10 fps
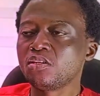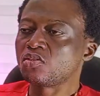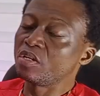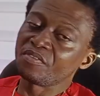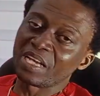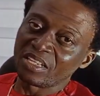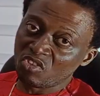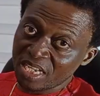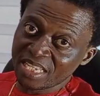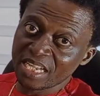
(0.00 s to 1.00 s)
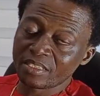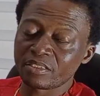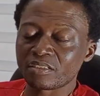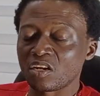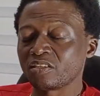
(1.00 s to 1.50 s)
So if you are
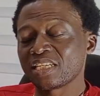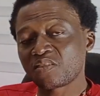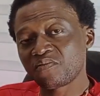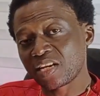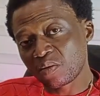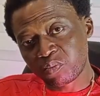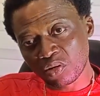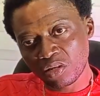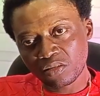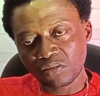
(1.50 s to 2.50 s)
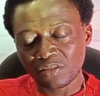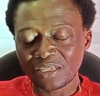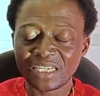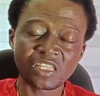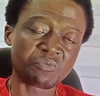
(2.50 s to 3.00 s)
interested on this very plot,
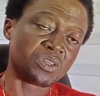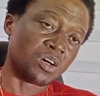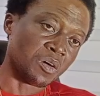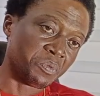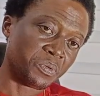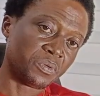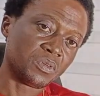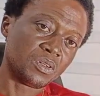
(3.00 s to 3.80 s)
hit me up.